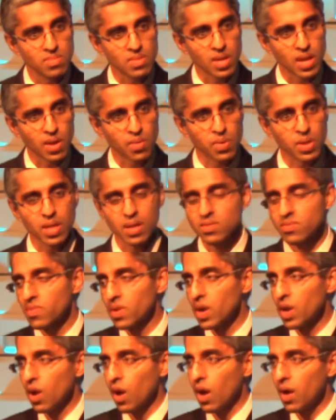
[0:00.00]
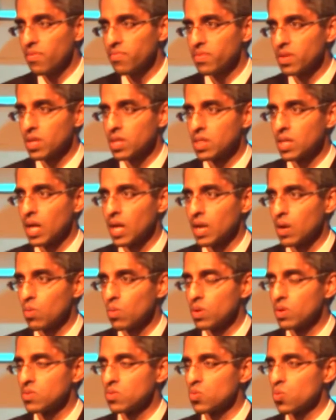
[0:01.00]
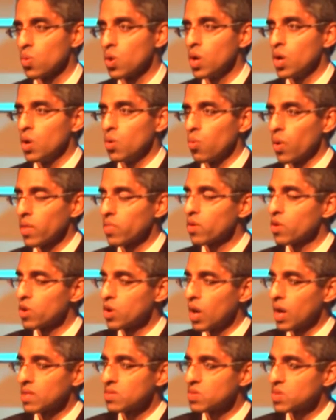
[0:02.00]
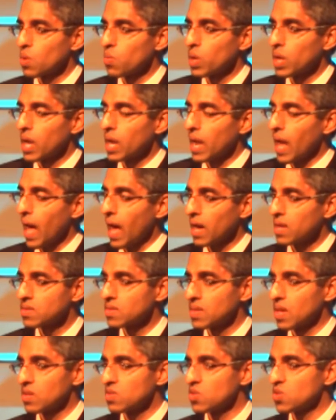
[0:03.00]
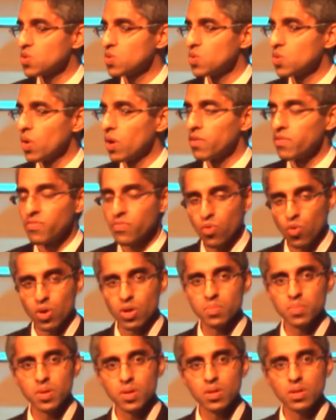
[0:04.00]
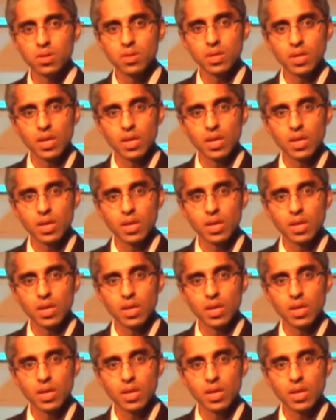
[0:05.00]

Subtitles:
I realized very often that it was whether or not someone had access to affordable,